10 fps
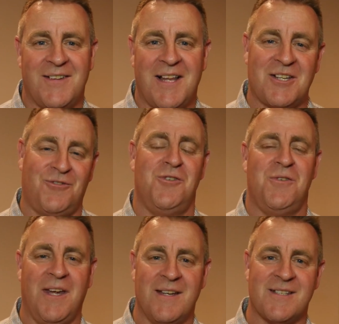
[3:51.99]
For the last few
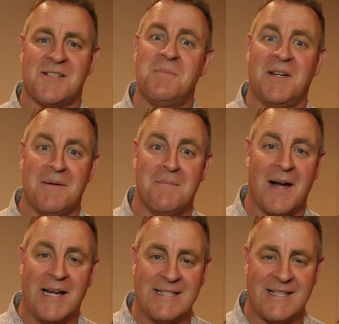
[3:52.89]
years, it's been
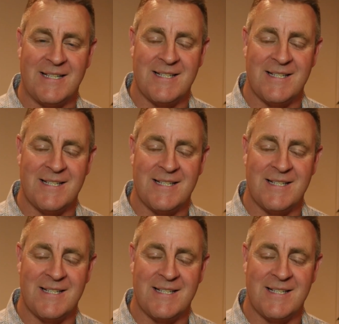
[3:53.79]
amazing.